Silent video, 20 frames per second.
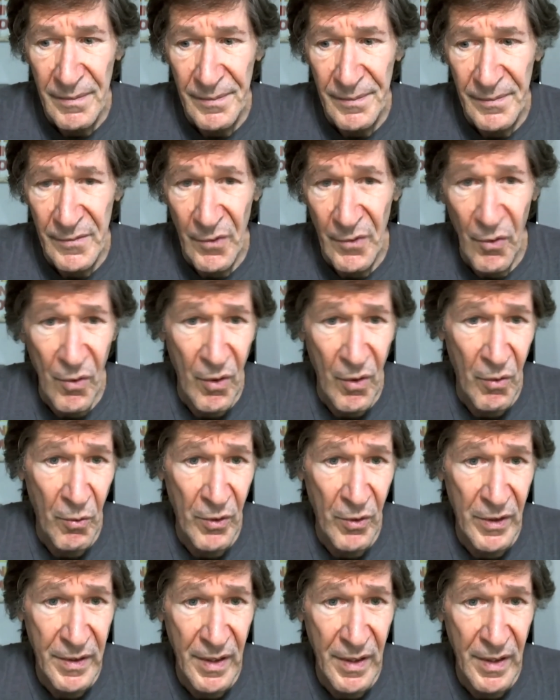or
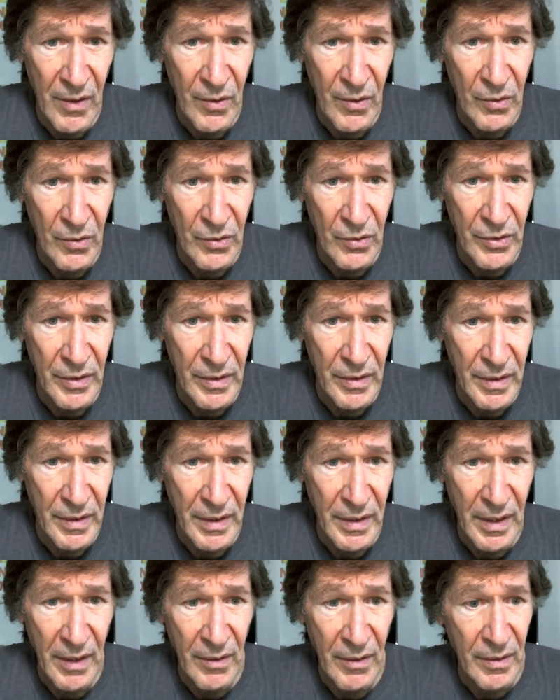we're told,
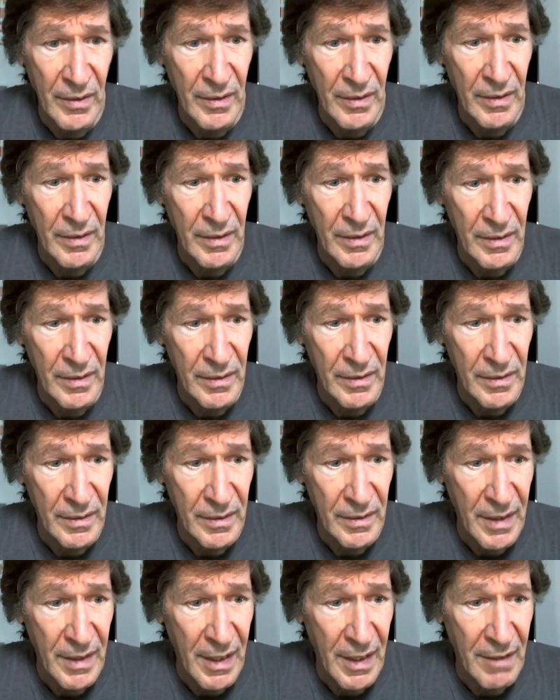
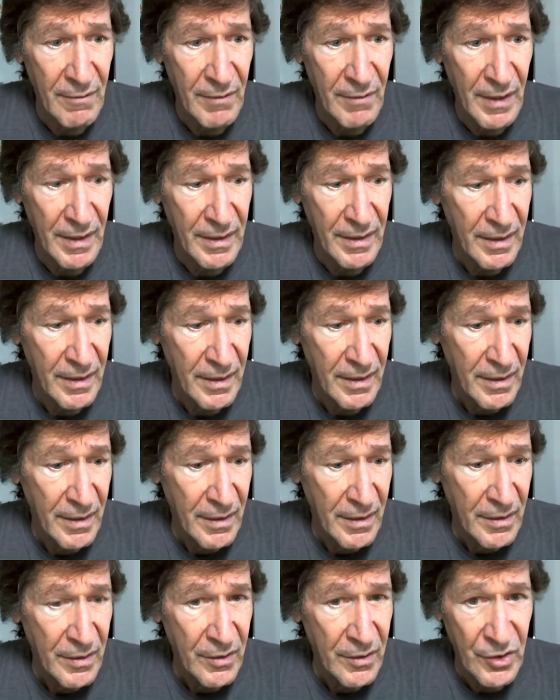kind of like
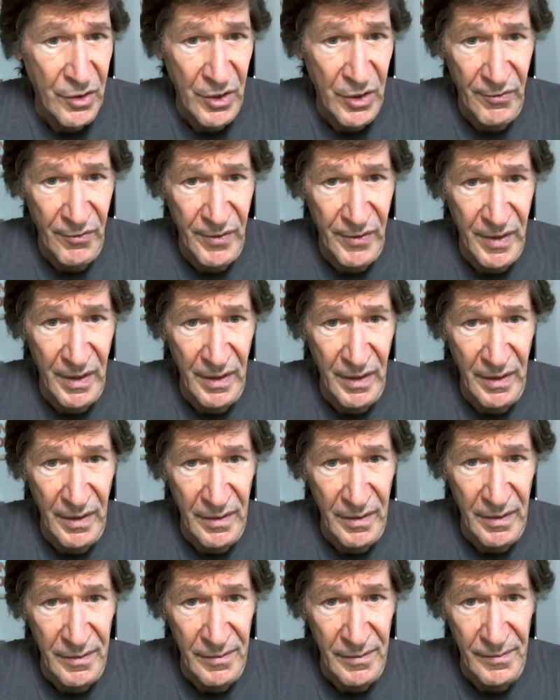
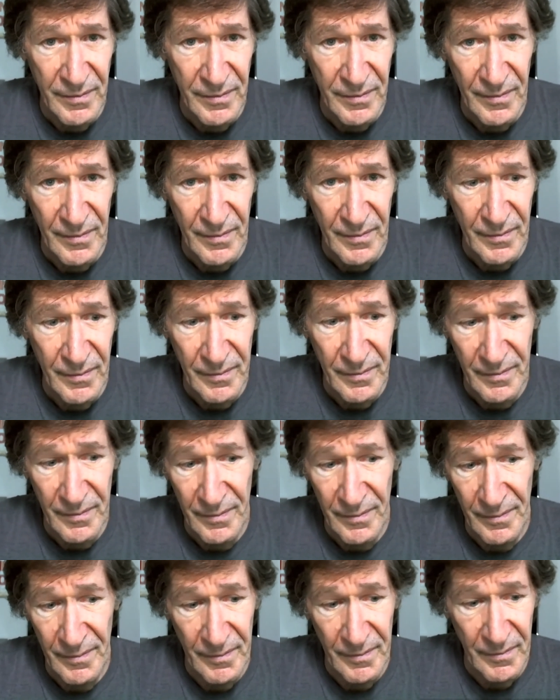shifting
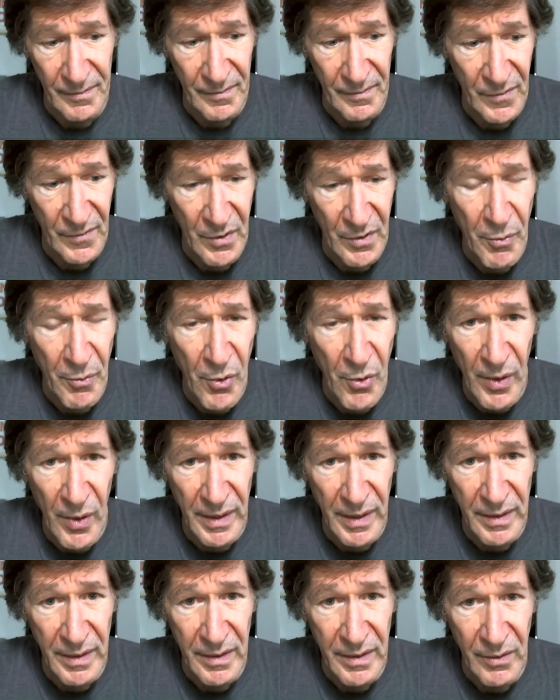the
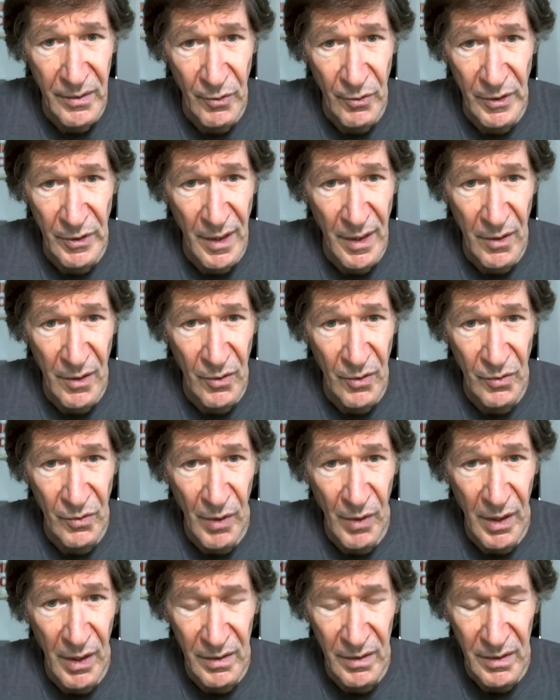point, we're told,
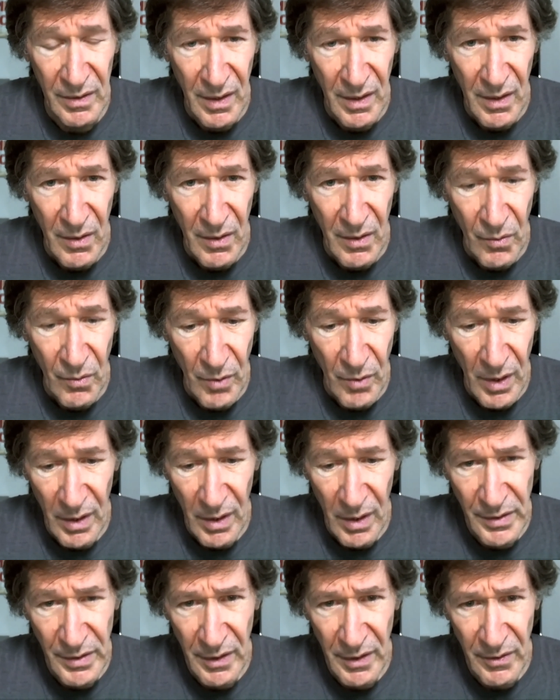well,
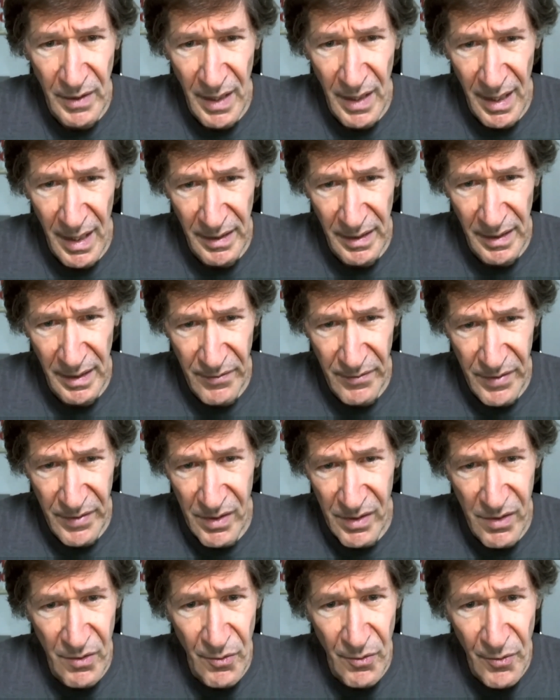God gives
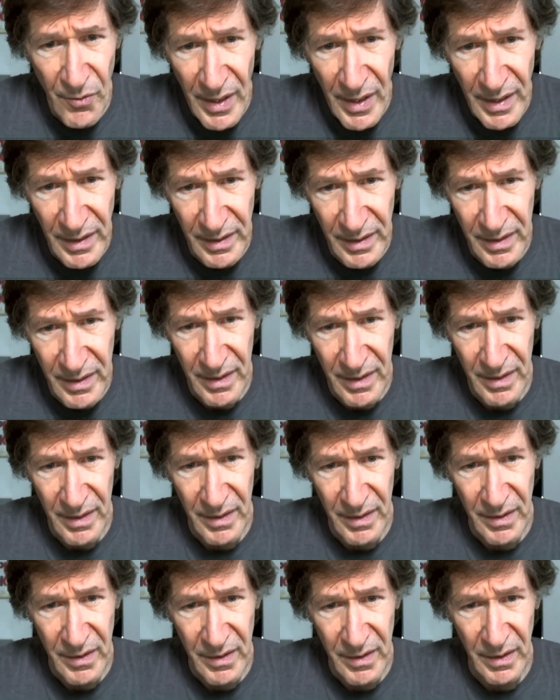us the right
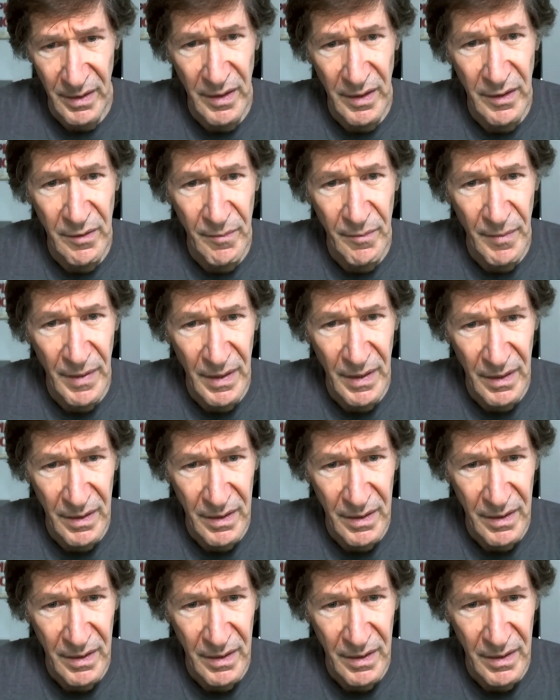to eat meat.